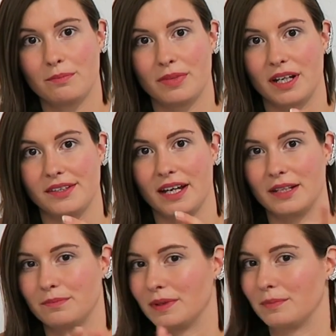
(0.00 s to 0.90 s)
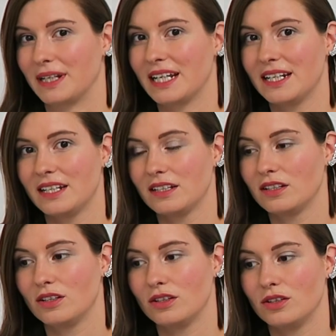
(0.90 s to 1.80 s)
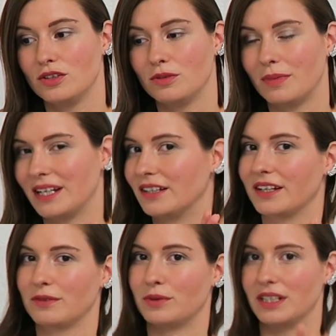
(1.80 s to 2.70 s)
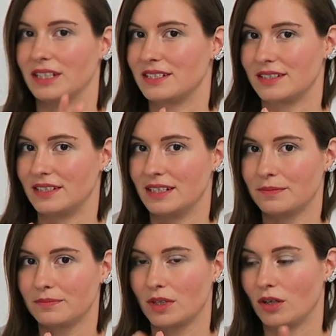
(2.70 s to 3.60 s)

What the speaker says: But at the beginning, you might not really see them,